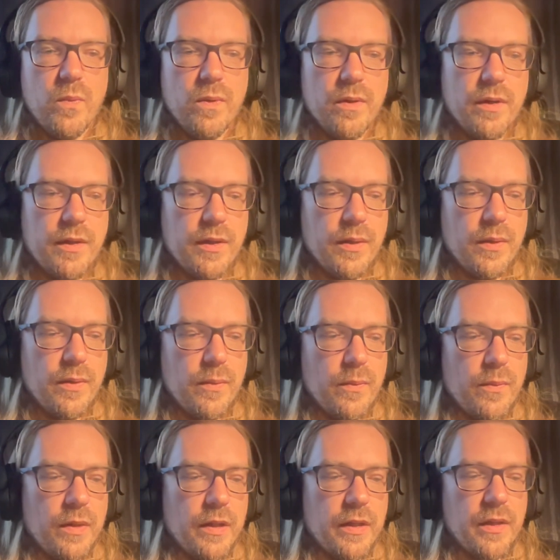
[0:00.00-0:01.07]

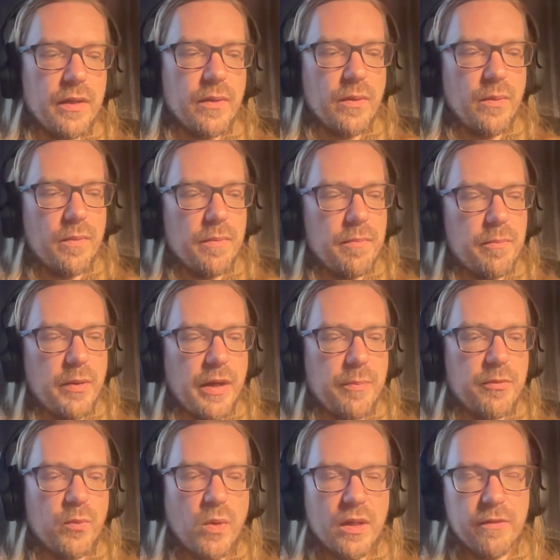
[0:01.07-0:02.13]
like
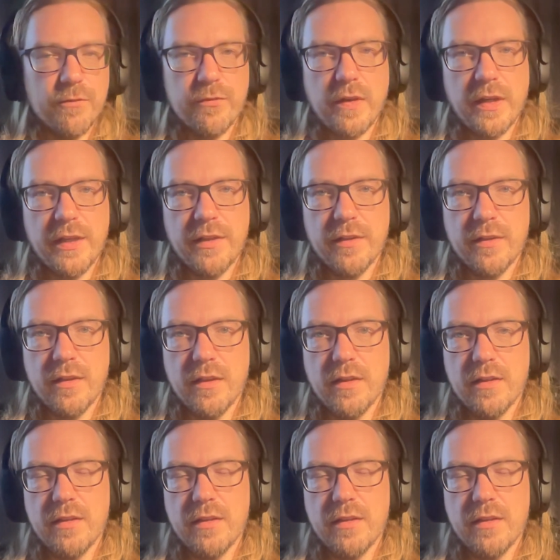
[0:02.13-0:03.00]
perhaps one final